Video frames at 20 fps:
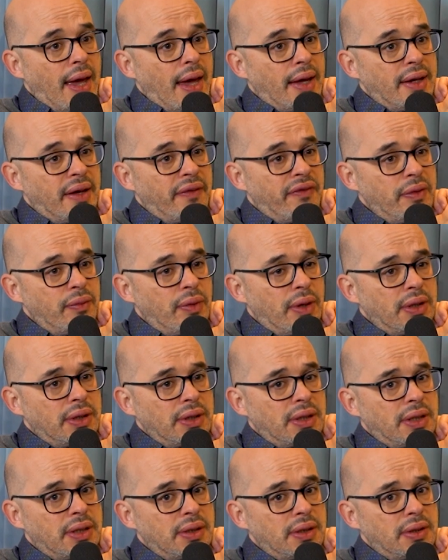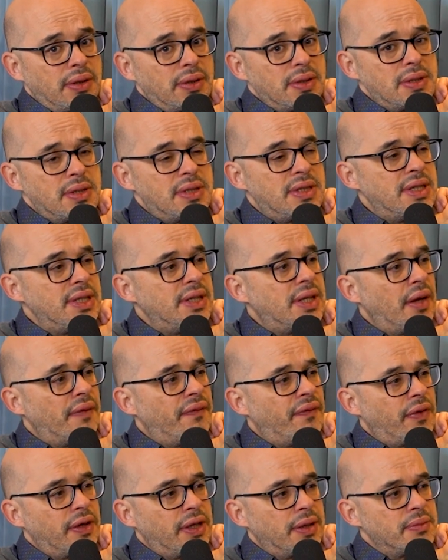And everyone can see
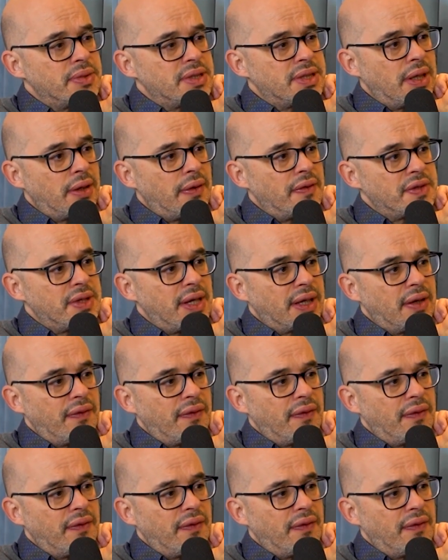that for themselves.